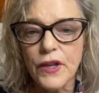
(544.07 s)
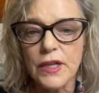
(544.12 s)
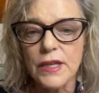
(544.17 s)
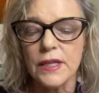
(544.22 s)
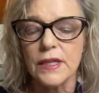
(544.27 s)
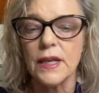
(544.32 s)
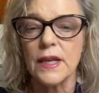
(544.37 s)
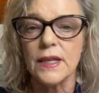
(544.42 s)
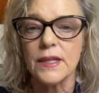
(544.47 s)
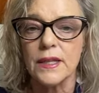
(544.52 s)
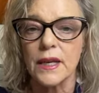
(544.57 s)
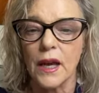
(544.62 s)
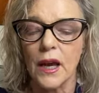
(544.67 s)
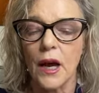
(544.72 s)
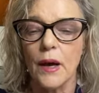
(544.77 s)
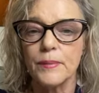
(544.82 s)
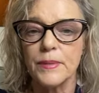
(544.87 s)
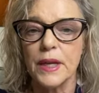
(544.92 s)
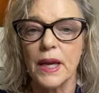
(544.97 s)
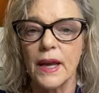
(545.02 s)
these things can
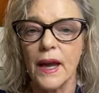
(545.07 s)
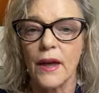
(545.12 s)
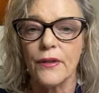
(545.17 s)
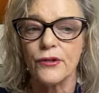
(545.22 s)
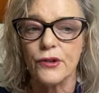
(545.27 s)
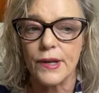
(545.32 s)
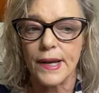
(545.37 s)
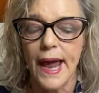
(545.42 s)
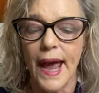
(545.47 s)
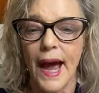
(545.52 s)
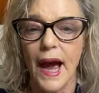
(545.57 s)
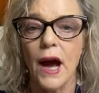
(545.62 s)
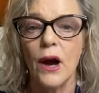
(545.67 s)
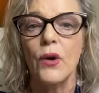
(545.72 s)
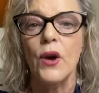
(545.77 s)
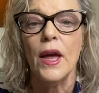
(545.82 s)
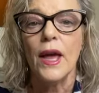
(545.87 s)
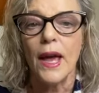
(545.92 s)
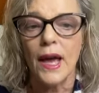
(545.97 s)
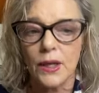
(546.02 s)
come together now
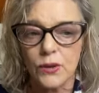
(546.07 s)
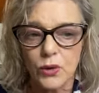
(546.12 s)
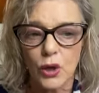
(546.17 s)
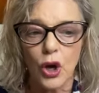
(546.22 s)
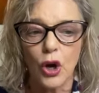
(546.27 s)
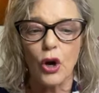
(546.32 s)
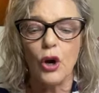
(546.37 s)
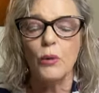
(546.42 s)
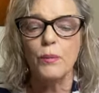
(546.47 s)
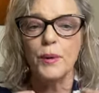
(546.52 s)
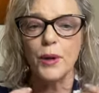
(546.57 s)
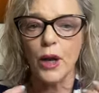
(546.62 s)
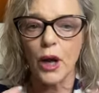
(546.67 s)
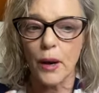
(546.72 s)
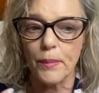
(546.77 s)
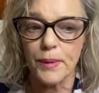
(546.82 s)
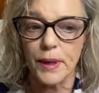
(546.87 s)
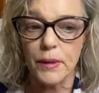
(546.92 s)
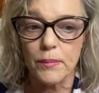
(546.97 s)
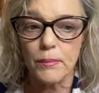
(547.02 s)
as we open
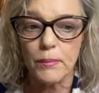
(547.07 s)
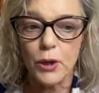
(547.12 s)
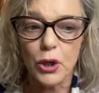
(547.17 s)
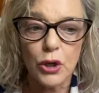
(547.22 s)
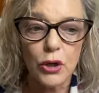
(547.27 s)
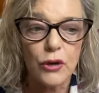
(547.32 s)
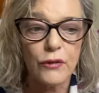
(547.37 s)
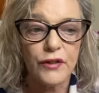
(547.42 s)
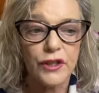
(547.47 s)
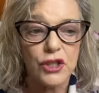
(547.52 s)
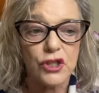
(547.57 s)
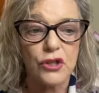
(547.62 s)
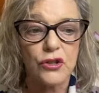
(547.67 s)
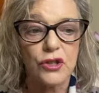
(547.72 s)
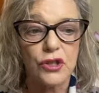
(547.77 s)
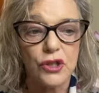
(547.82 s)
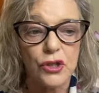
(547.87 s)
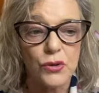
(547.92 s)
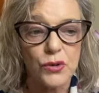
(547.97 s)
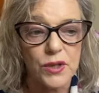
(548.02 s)
up and move into
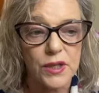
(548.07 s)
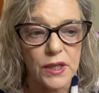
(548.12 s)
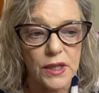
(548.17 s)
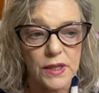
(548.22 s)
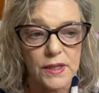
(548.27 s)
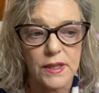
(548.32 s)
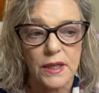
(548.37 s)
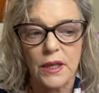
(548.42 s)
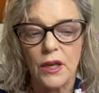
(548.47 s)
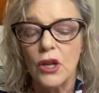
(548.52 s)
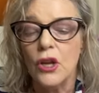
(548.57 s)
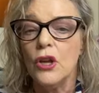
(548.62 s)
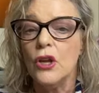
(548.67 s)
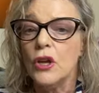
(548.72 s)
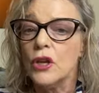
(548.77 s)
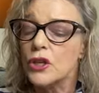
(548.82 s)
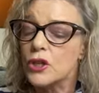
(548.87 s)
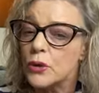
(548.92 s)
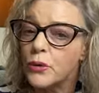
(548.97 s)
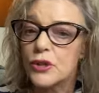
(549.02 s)
the new season.
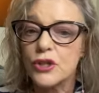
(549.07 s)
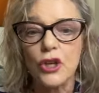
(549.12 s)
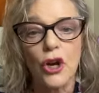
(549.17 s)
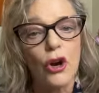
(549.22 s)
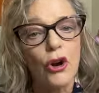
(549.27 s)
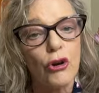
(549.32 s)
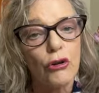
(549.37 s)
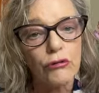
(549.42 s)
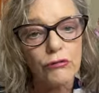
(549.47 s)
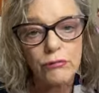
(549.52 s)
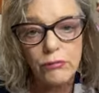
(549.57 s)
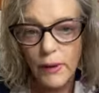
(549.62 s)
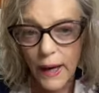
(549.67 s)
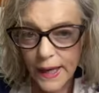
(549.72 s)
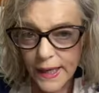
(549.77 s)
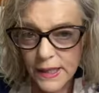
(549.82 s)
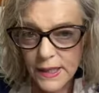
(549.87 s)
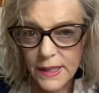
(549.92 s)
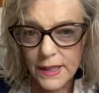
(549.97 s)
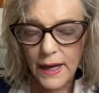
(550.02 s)
So it's a
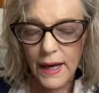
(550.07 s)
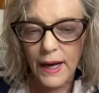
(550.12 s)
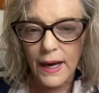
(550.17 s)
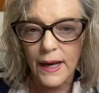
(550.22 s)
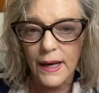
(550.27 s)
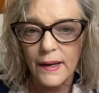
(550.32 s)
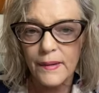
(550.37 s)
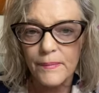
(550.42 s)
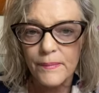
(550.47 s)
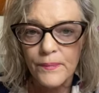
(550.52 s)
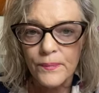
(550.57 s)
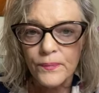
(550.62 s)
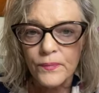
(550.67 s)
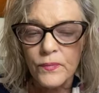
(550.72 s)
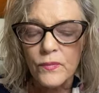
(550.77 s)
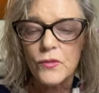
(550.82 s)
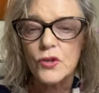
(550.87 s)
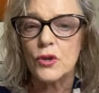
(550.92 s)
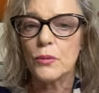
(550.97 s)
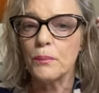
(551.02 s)
great time
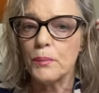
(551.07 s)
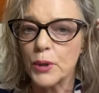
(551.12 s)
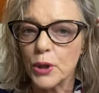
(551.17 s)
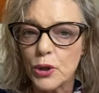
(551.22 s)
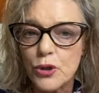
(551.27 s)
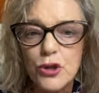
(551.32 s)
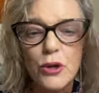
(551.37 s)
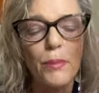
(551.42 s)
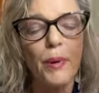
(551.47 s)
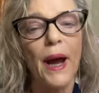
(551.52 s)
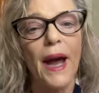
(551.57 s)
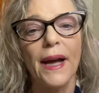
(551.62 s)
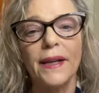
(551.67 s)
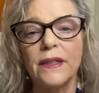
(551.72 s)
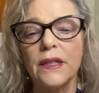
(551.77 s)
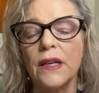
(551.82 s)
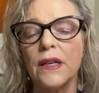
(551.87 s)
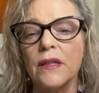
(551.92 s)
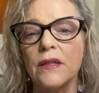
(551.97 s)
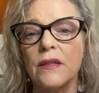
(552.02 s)
to build your
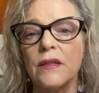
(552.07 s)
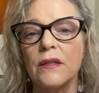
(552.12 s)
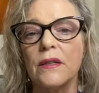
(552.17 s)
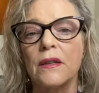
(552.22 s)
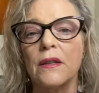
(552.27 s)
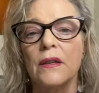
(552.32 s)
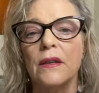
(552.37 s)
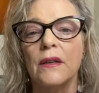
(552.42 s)
practice.